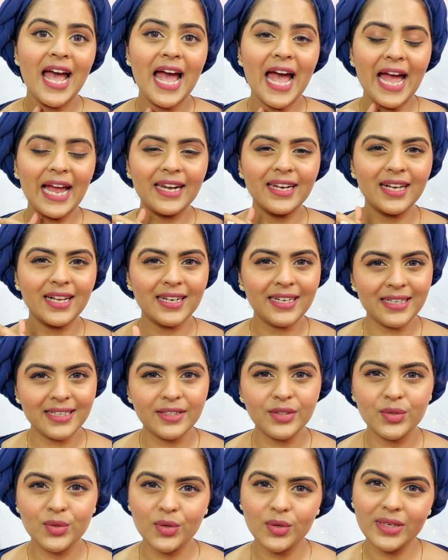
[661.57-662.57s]
and I'll,
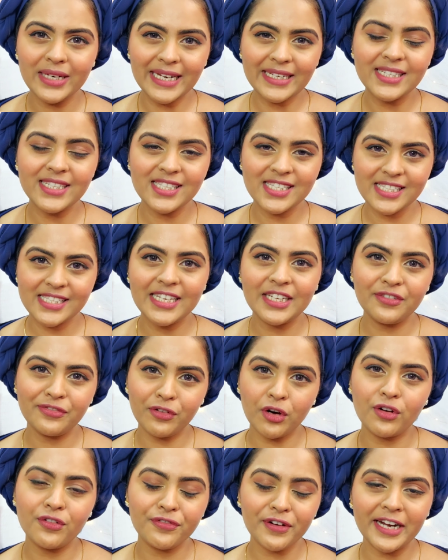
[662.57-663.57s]
uh, you know let it sit for